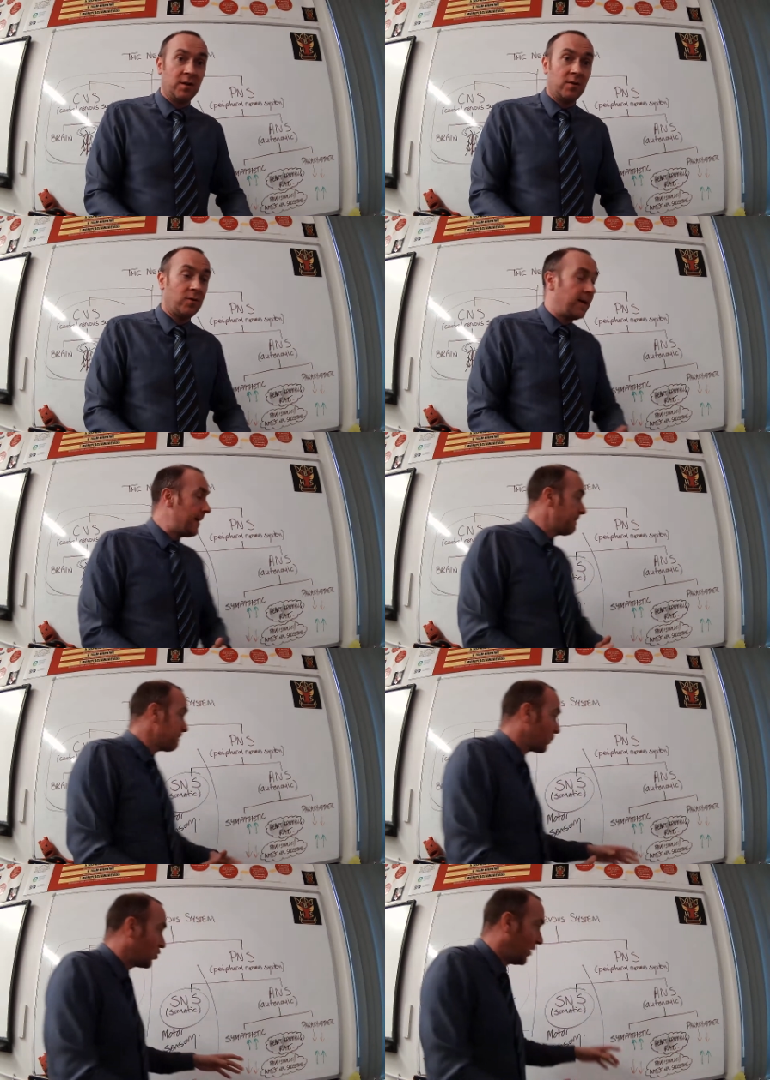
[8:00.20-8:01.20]
Okay,
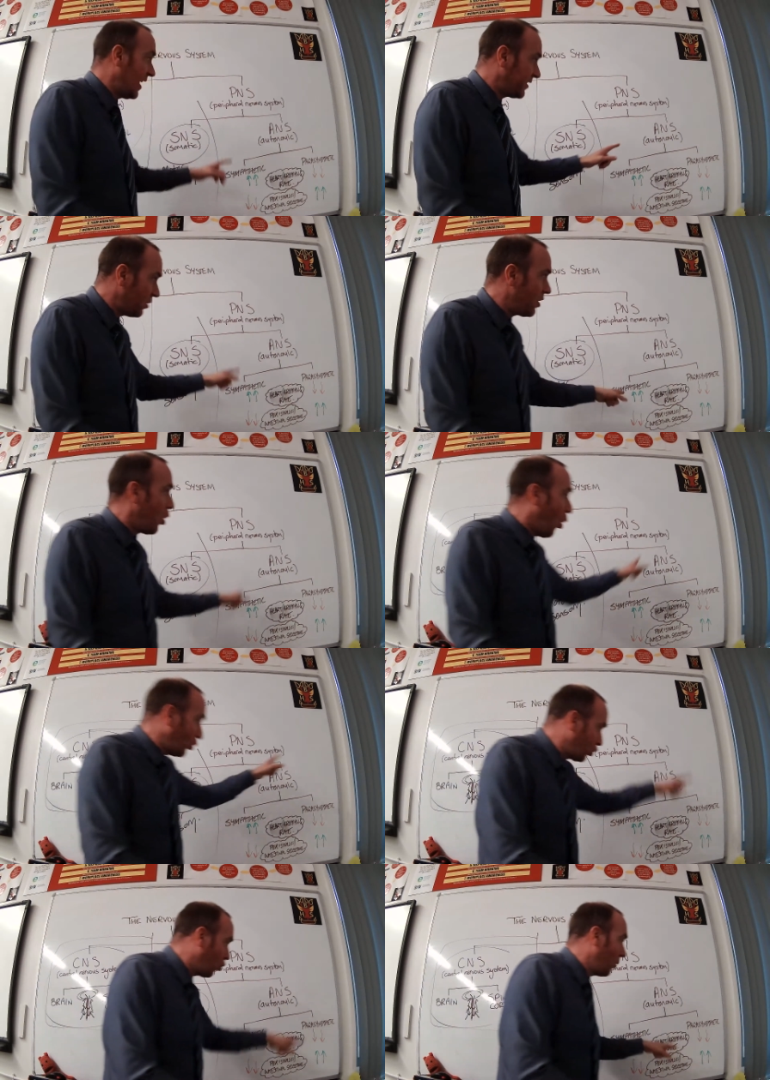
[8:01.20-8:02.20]
so that's how the
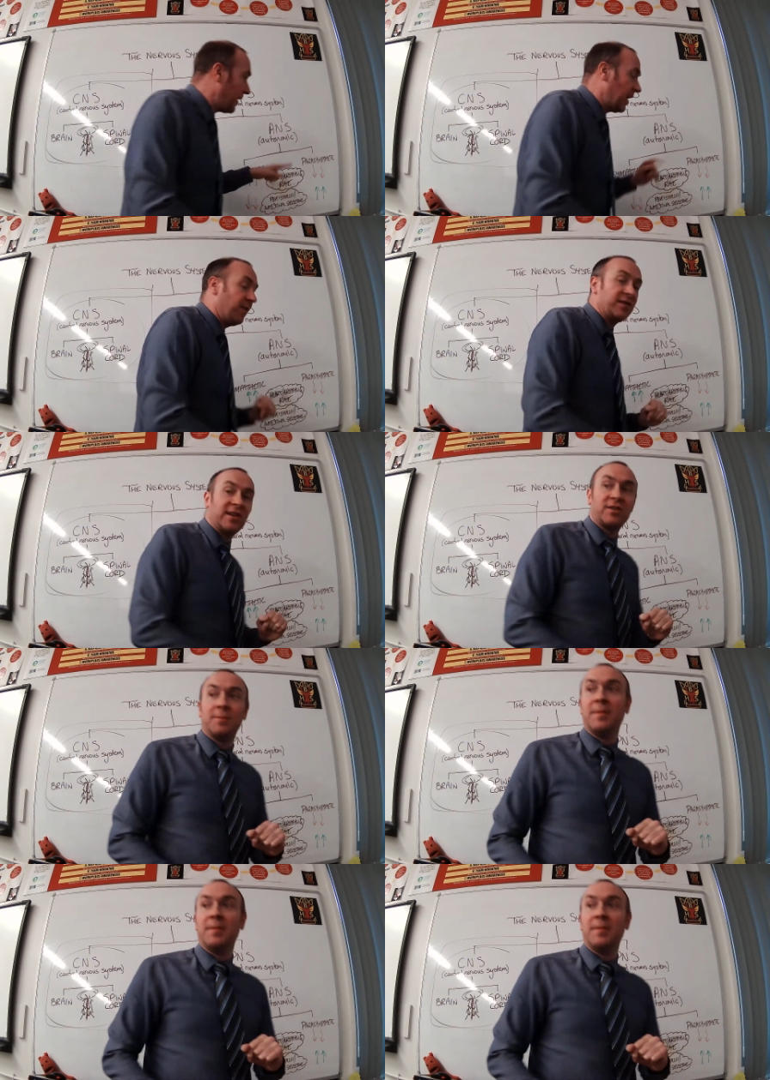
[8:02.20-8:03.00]
autonomic nervous system